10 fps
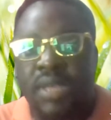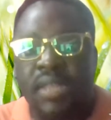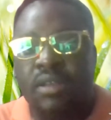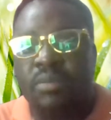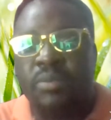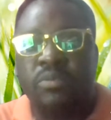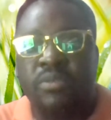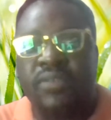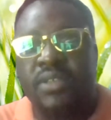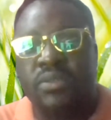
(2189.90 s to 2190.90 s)
lot of people would
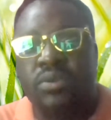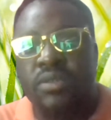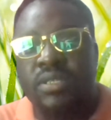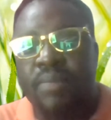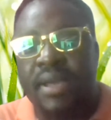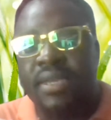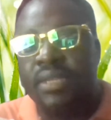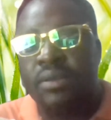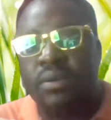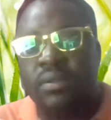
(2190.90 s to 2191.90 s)
prefer to go to the
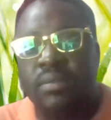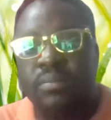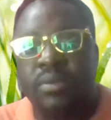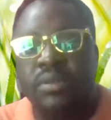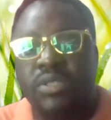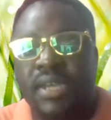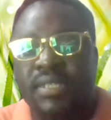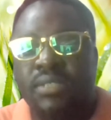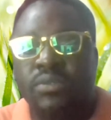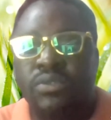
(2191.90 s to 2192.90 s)
banking hall, but you can
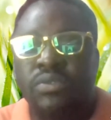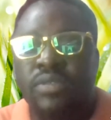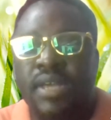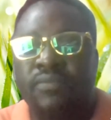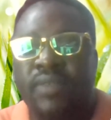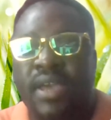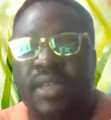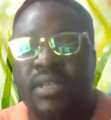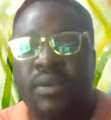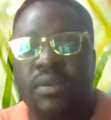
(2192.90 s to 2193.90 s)
still do that
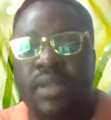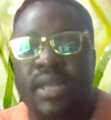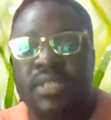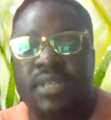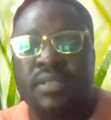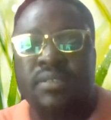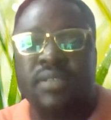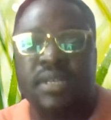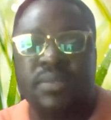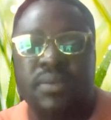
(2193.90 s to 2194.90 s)
via the online channels
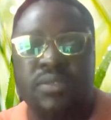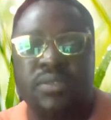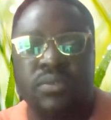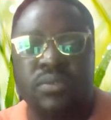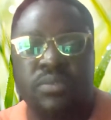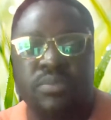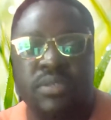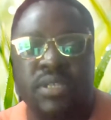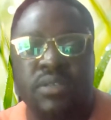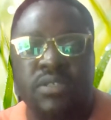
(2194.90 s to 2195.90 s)
as well to
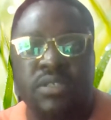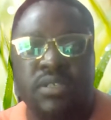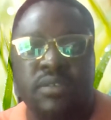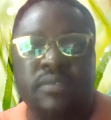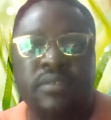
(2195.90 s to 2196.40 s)
protect yourself.